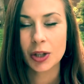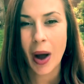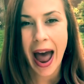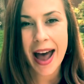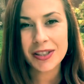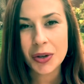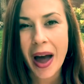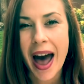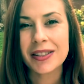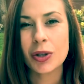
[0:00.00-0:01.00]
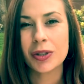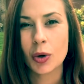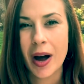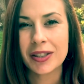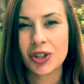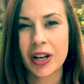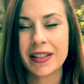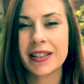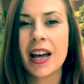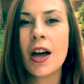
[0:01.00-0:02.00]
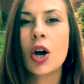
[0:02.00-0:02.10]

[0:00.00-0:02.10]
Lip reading: So as you ask those questions,